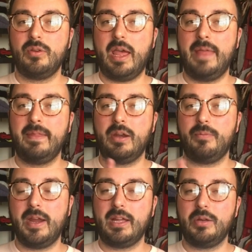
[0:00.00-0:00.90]
and then a
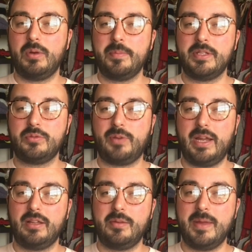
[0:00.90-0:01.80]
regular women's,
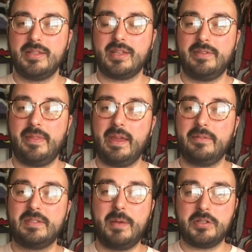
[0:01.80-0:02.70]
regular men's, and then they have
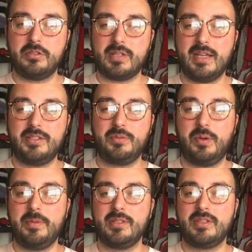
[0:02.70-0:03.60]
special sizes
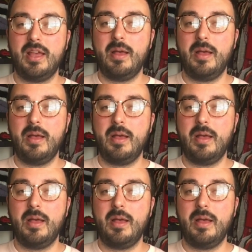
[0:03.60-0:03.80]
women's,